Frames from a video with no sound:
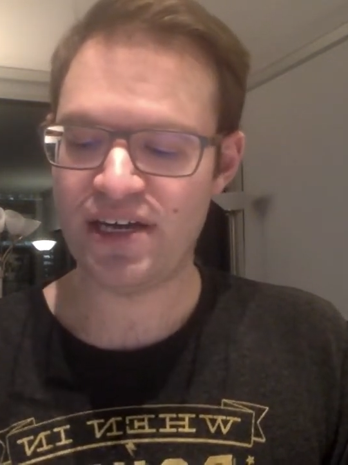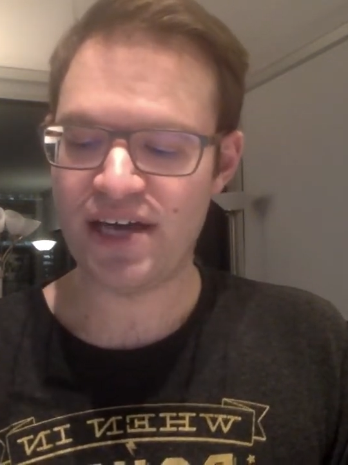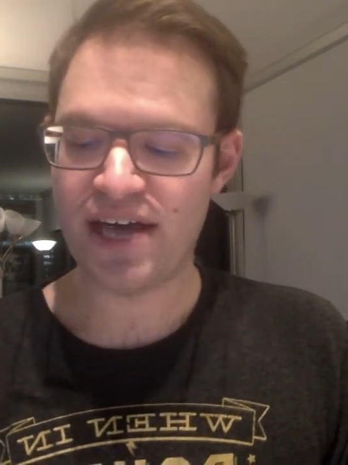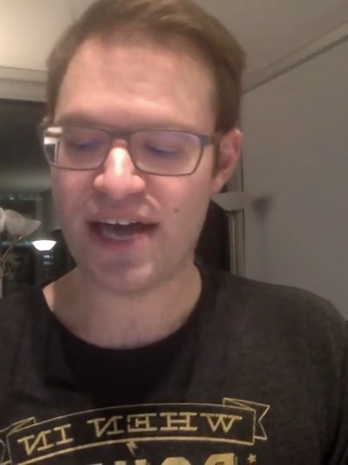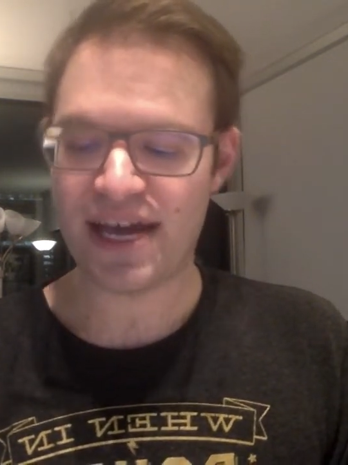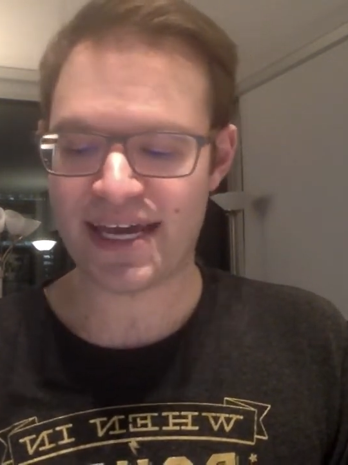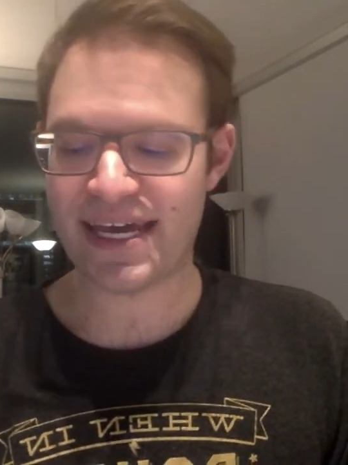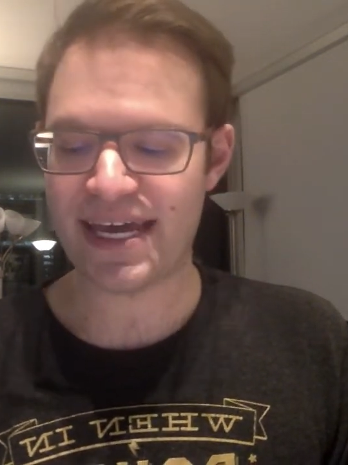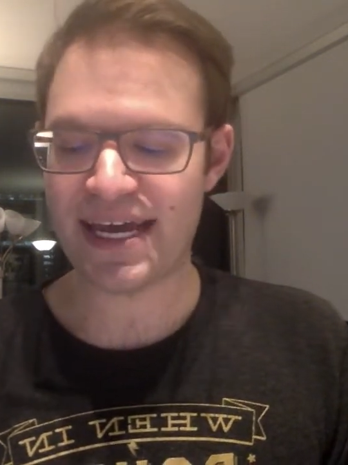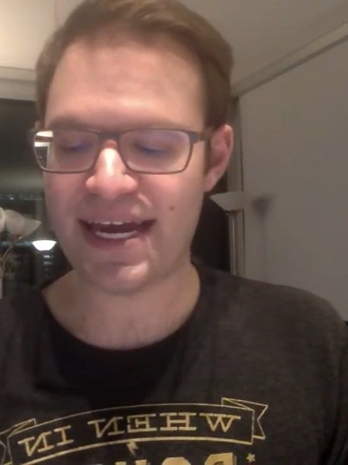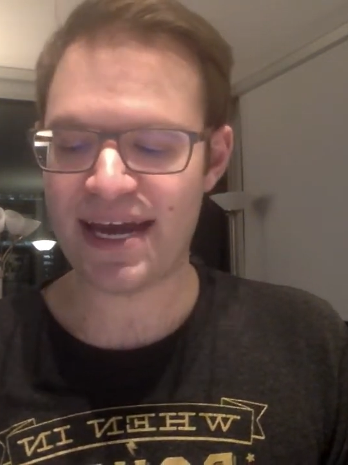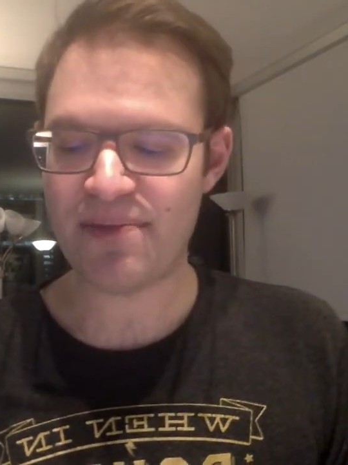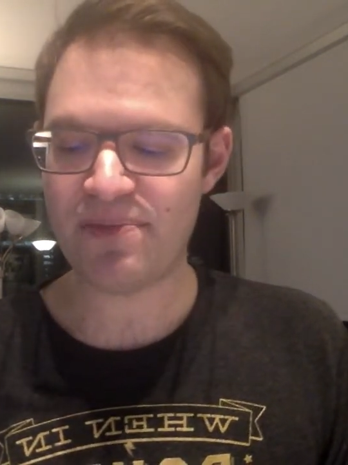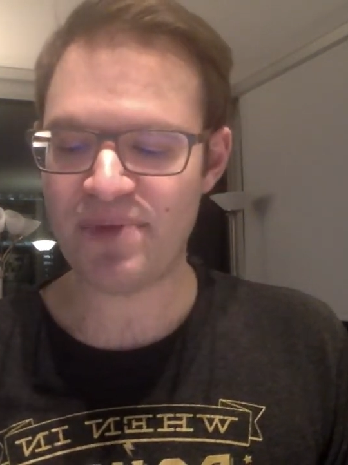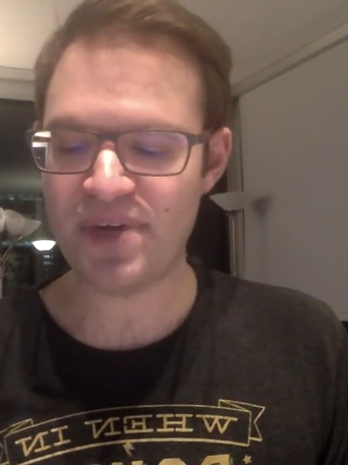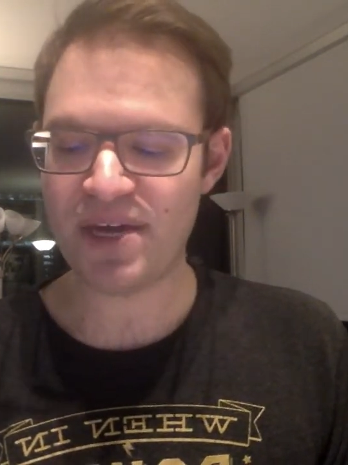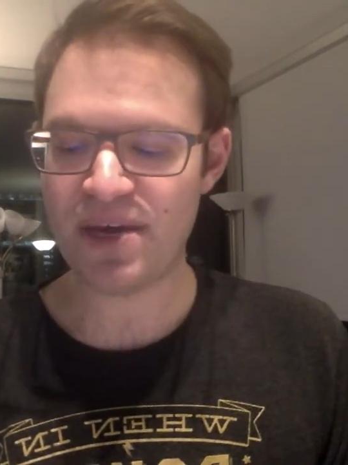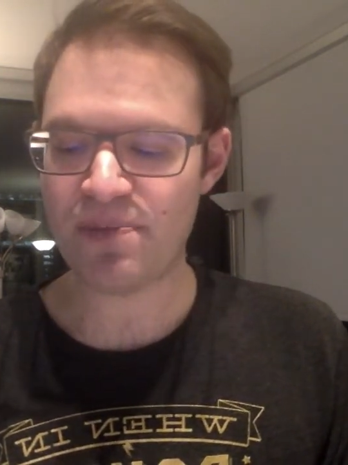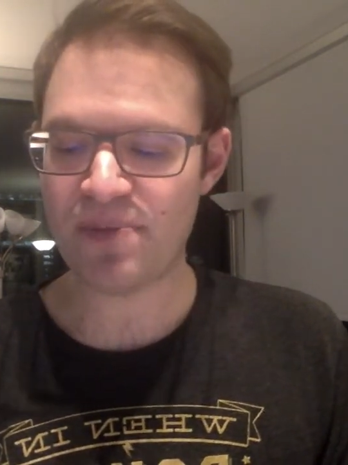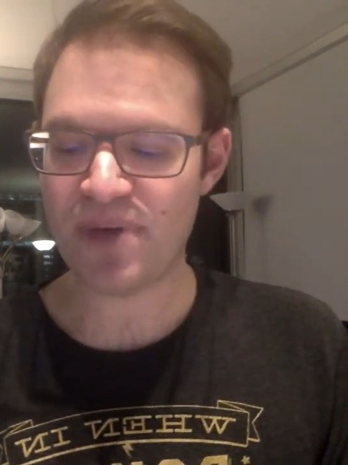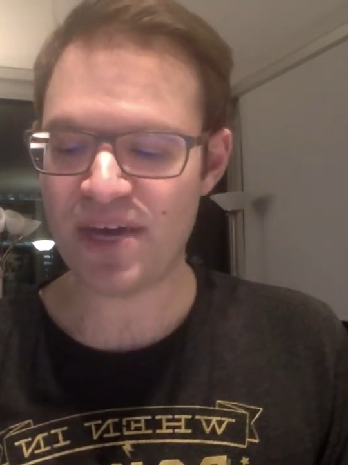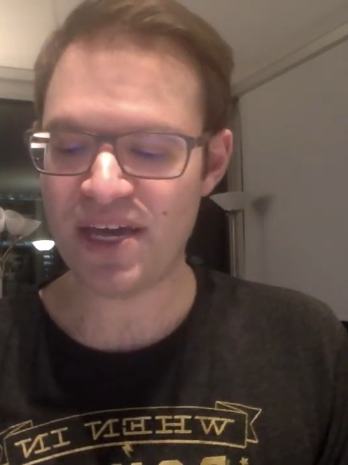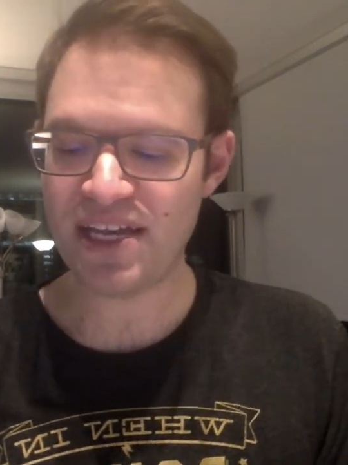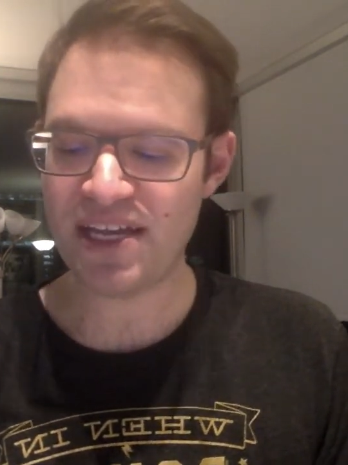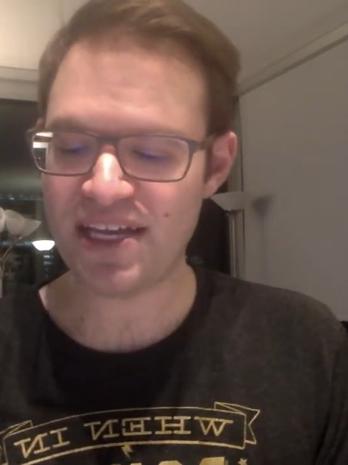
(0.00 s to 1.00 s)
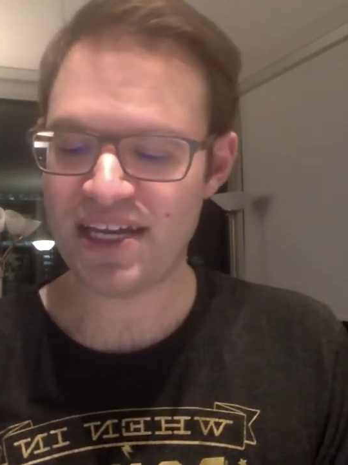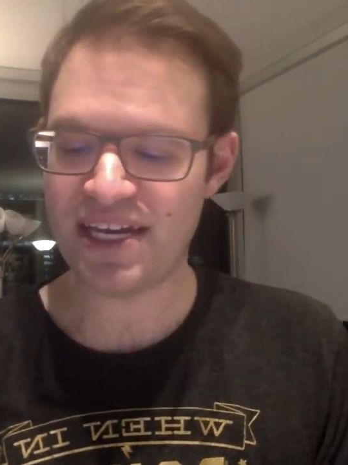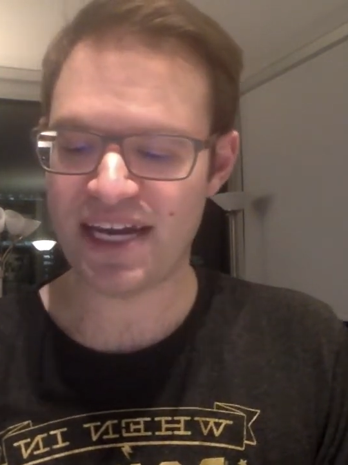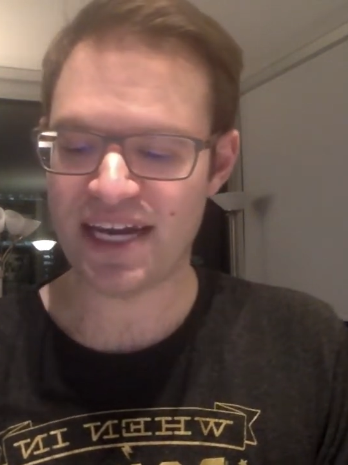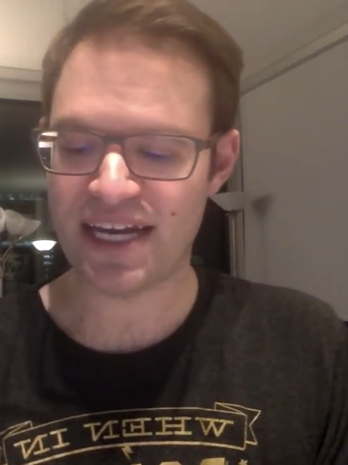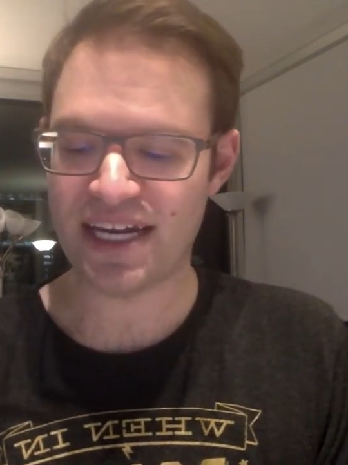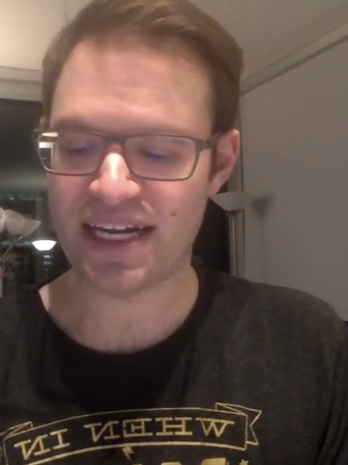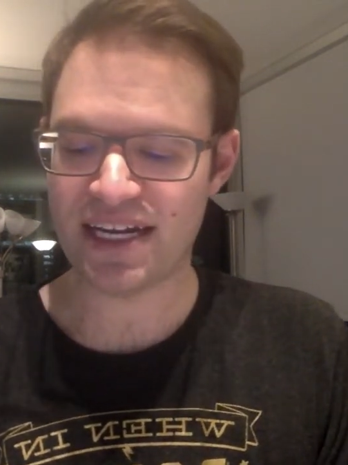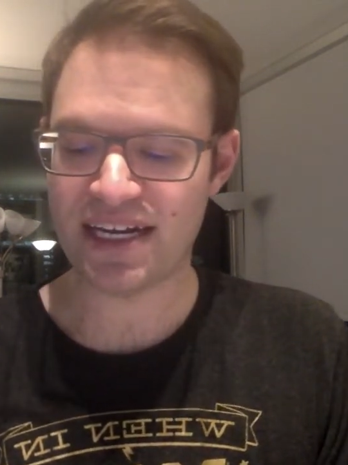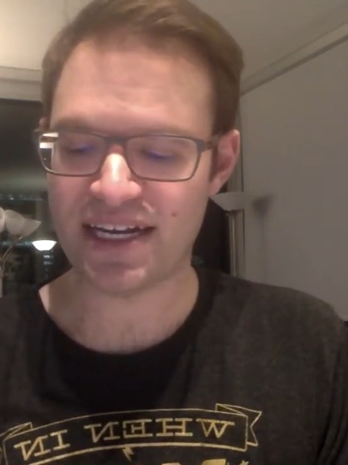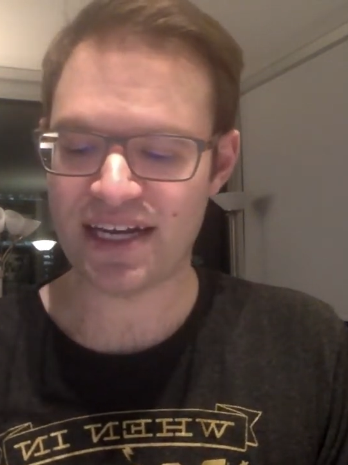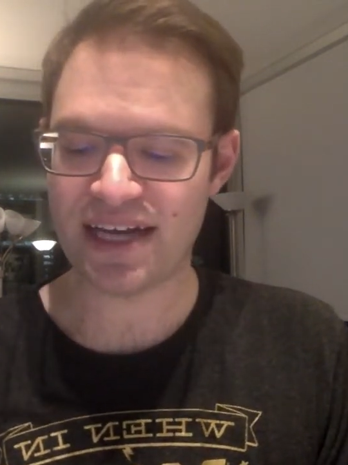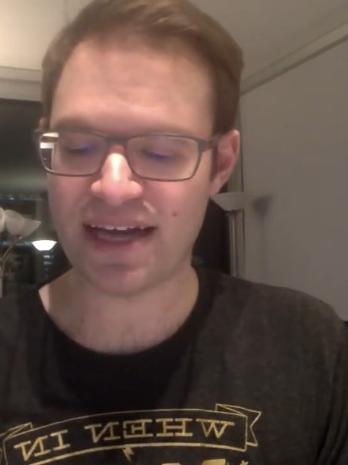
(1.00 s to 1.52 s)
I cannot be opinionated,